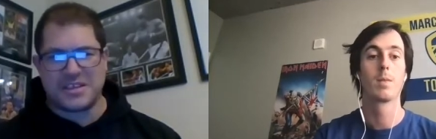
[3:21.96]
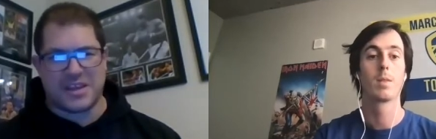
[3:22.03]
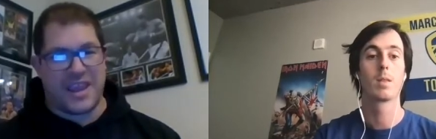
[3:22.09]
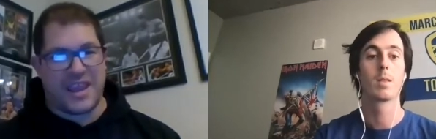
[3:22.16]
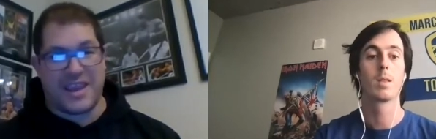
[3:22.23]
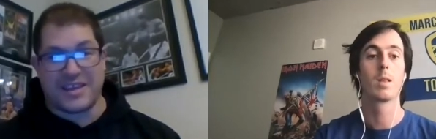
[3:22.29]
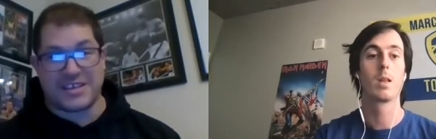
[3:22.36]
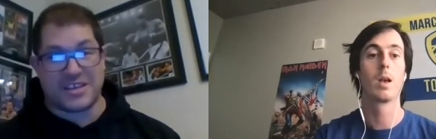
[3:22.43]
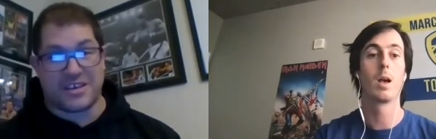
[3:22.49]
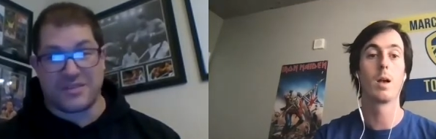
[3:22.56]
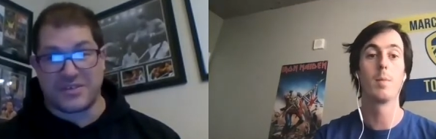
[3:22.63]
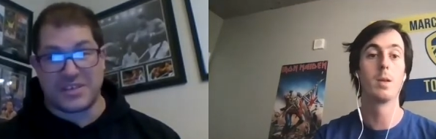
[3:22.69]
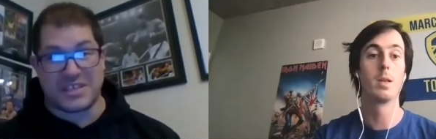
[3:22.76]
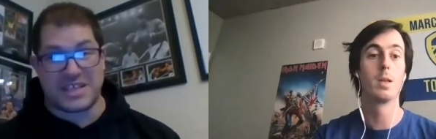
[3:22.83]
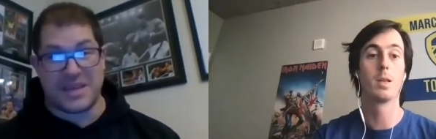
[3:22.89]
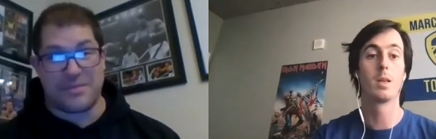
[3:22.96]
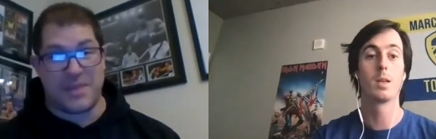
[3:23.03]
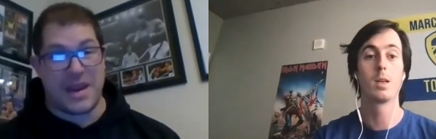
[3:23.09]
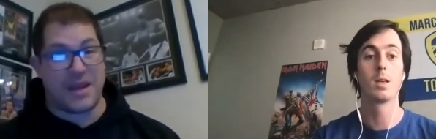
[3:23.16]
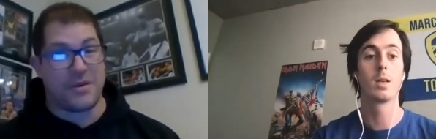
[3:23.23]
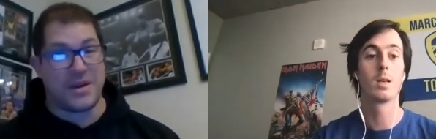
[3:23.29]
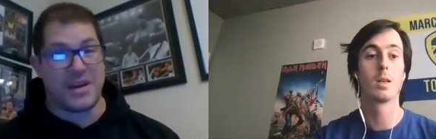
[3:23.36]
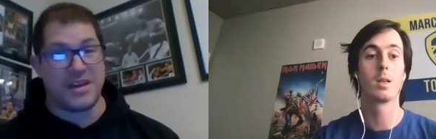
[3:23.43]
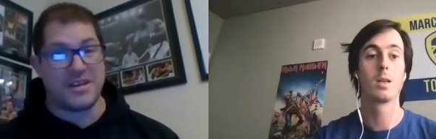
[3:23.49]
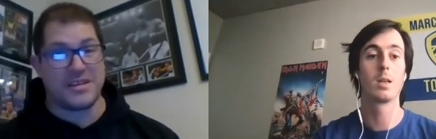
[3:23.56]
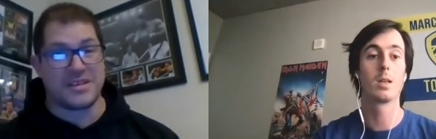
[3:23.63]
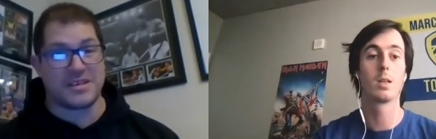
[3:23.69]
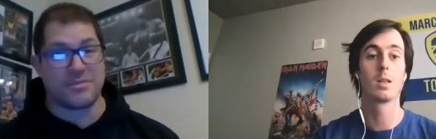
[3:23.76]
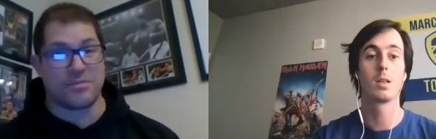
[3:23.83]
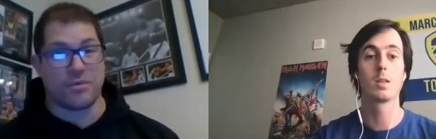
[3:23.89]
Speaker 1: like outside of just mean, that power and
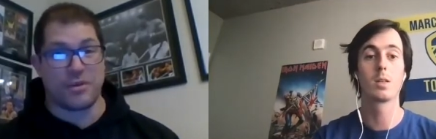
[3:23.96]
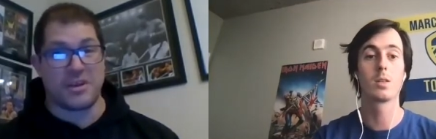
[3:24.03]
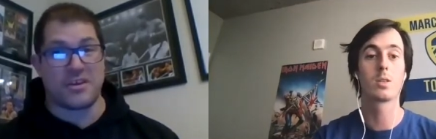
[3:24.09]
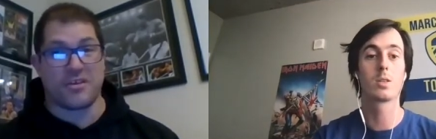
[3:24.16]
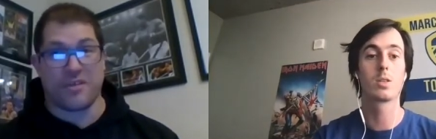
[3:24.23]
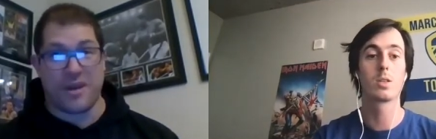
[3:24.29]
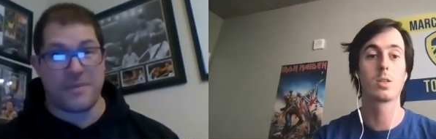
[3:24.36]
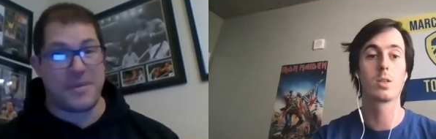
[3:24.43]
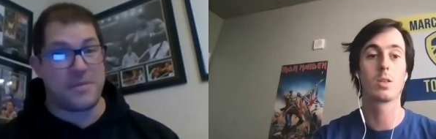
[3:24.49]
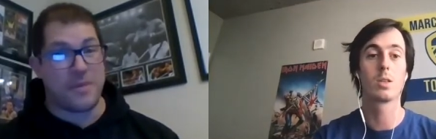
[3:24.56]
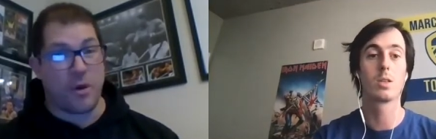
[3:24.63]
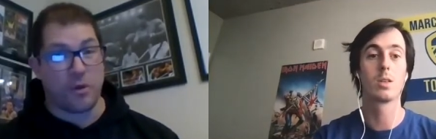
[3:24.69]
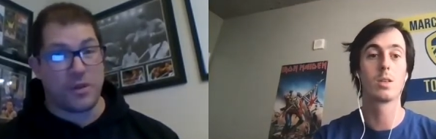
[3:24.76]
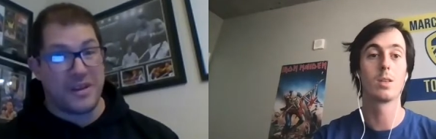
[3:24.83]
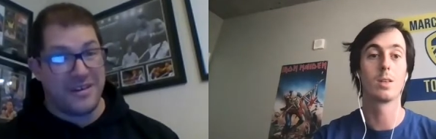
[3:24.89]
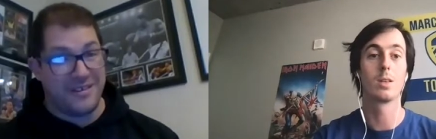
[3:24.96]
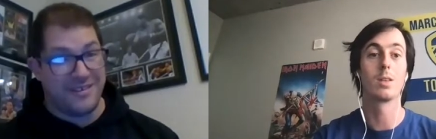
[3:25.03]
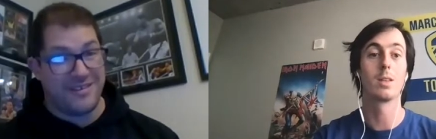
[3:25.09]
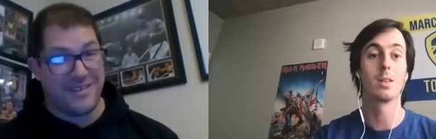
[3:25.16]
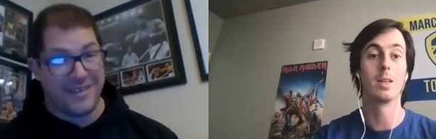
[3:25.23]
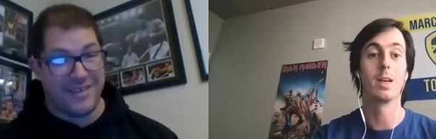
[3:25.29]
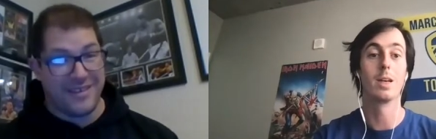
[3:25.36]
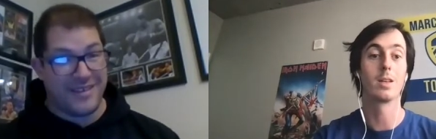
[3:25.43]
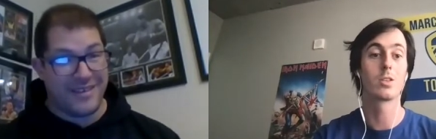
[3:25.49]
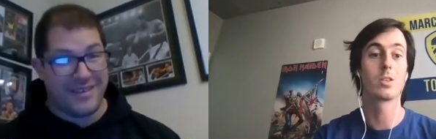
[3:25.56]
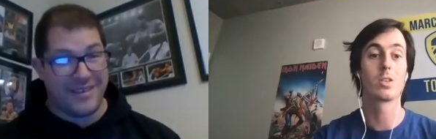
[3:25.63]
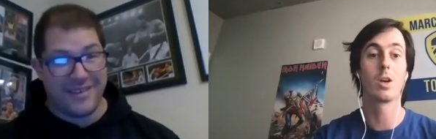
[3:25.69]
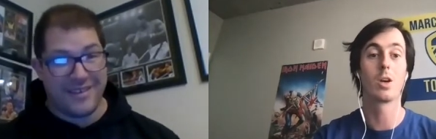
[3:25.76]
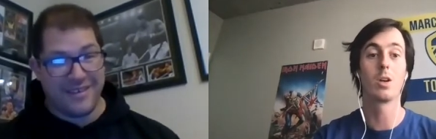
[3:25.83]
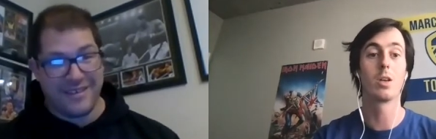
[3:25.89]
some pretty crappy bowls?
Speaker 2: Yeah,
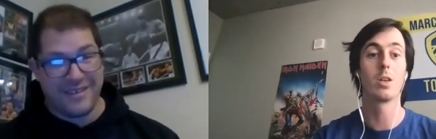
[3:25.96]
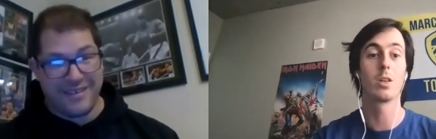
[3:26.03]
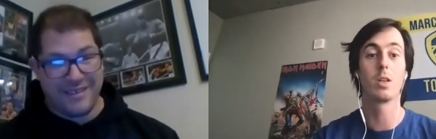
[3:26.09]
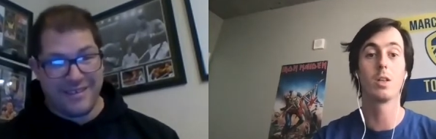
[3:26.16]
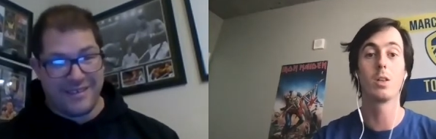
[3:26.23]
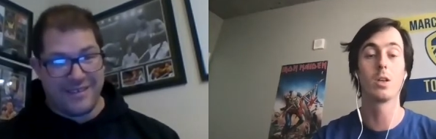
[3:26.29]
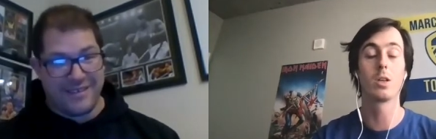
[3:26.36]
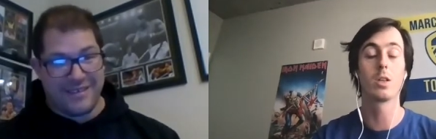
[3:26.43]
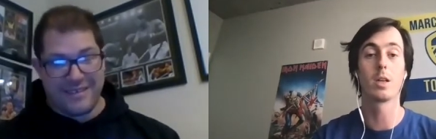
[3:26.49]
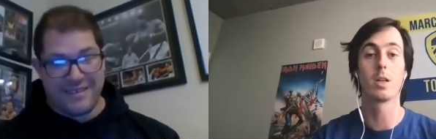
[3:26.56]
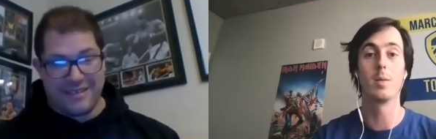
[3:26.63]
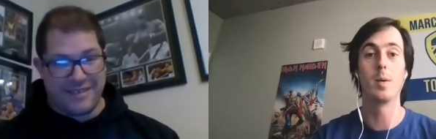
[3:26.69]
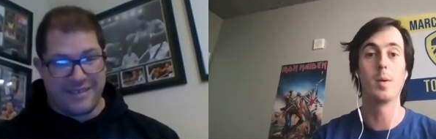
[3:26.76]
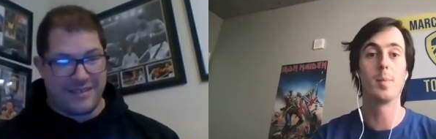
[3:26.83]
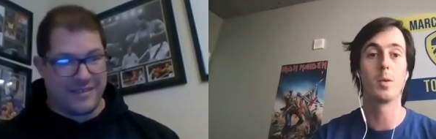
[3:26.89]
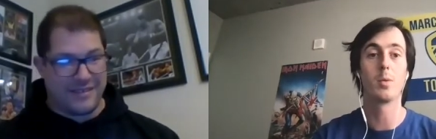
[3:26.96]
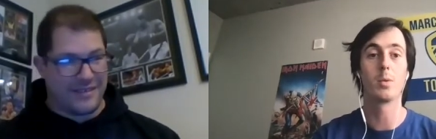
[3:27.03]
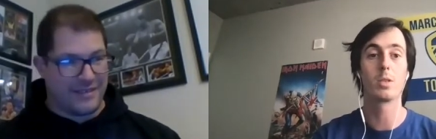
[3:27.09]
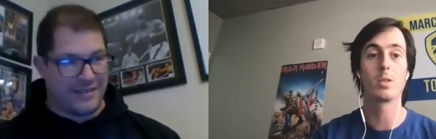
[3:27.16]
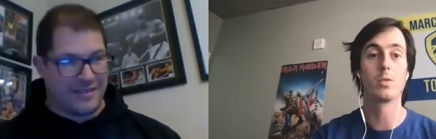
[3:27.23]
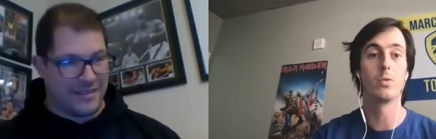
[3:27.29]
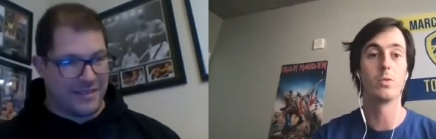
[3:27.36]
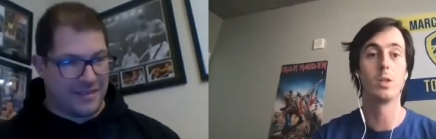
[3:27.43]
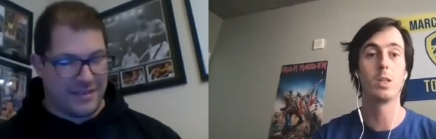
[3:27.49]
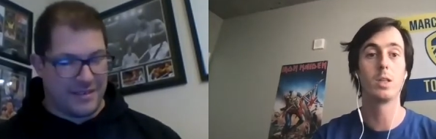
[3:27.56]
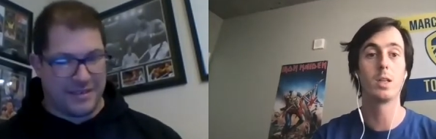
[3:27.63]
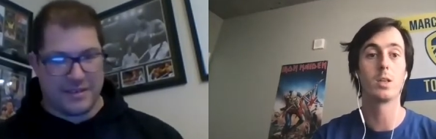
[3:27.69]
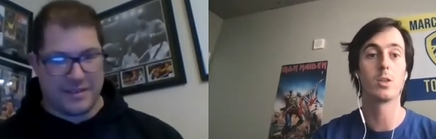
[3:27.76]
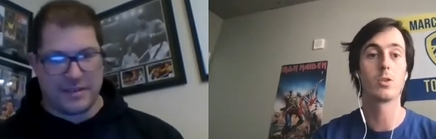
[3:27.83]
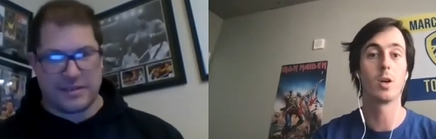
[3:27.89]
start. It looked like Namibia was
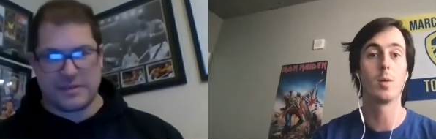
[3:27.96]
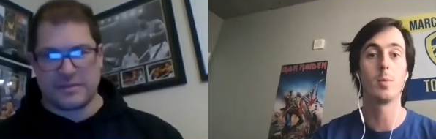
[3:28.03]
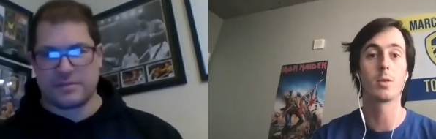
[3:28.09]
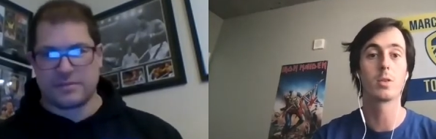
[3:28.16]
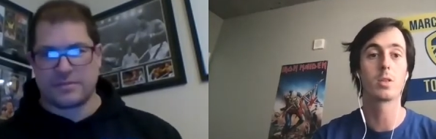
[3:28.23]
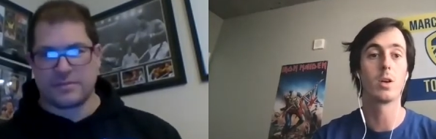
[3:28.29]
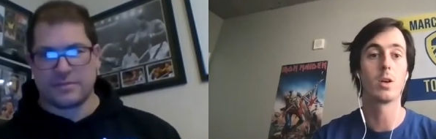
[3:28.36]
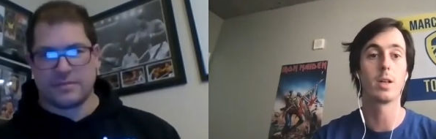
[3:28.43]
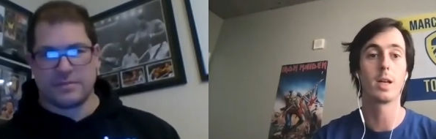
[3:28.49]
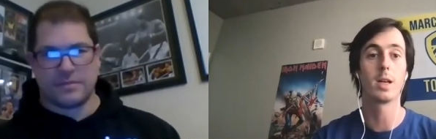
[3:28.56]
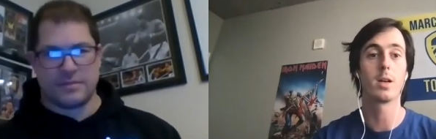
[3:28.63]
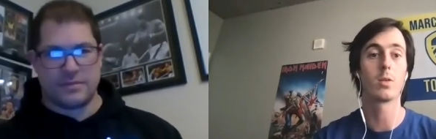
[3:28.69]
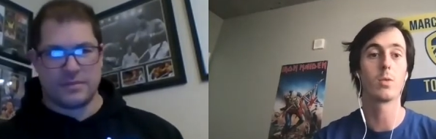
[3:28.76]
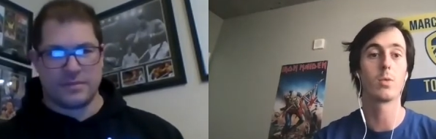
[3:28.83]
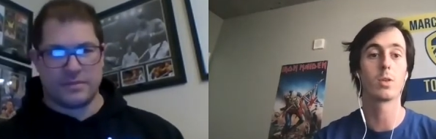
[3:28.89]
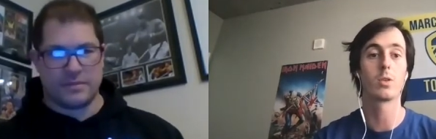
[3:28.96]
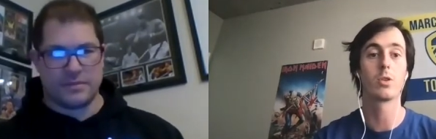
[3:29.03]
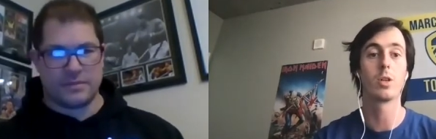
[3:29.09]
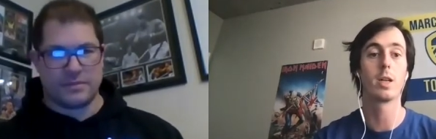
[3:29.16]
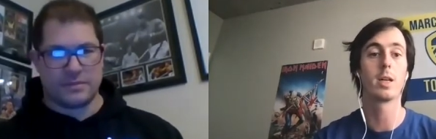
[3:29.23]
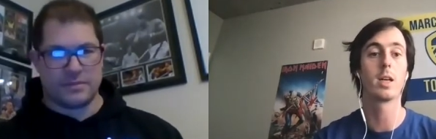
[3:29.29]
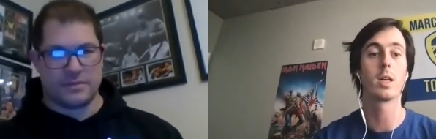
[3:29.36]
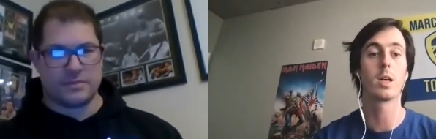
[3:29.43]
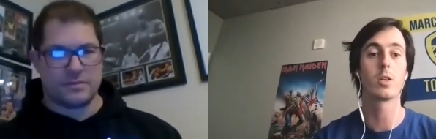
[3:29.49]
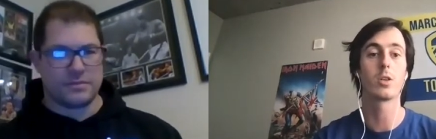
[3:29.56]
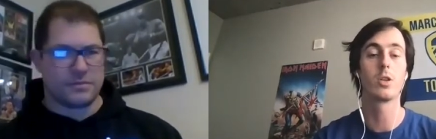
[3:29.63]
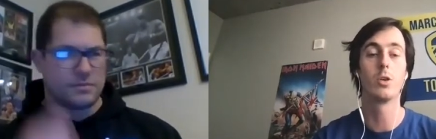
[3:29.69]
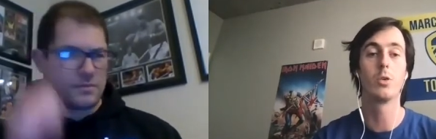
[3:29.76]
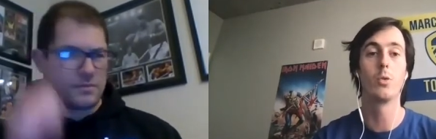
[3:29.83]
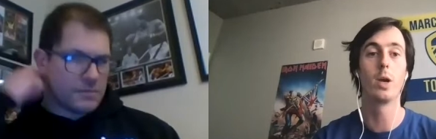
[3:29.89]
really in trouble starting out. Sri Lanka got
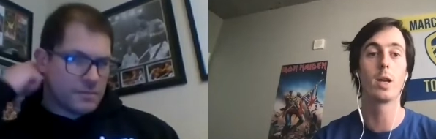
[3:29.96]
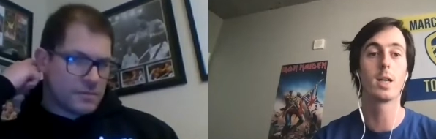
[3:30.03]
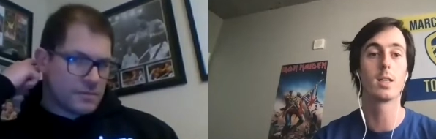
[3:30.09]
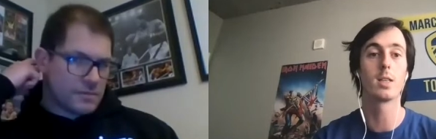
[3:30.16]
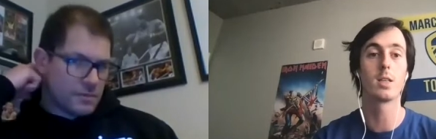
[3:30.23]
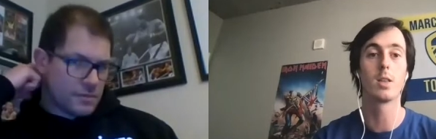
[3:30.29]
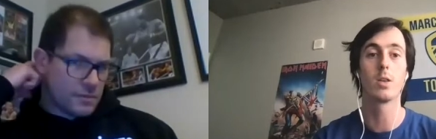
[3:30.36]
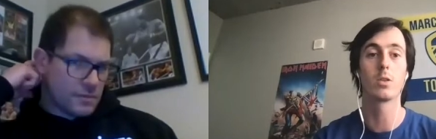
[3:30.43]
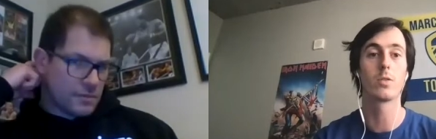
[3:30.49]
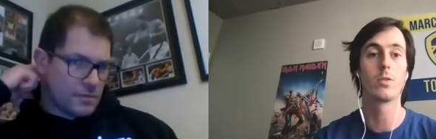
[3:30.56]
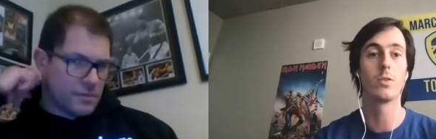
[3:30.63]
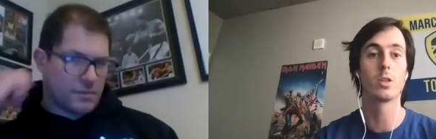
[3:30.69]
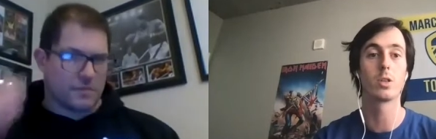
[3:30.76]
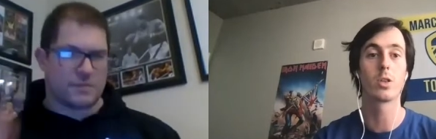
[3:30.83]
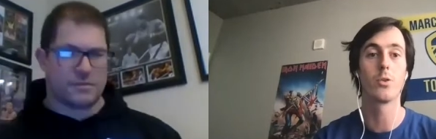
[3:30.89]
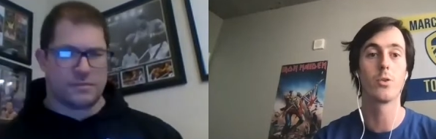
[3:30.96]
two wickets in those first